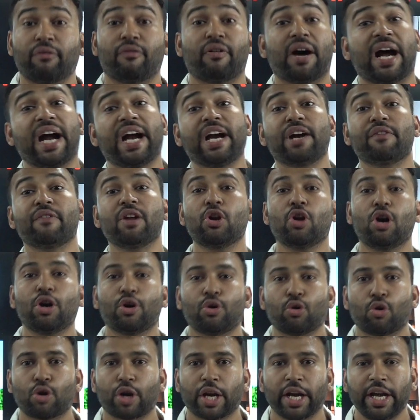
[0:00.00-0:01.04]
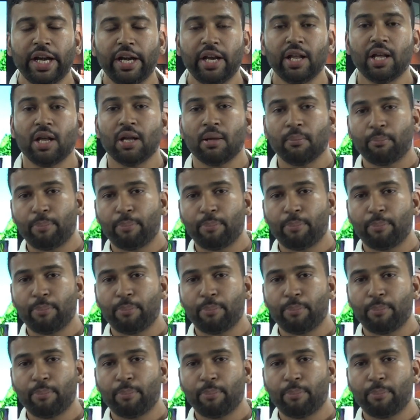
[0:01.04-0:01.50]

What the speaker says: Why it will not rotate?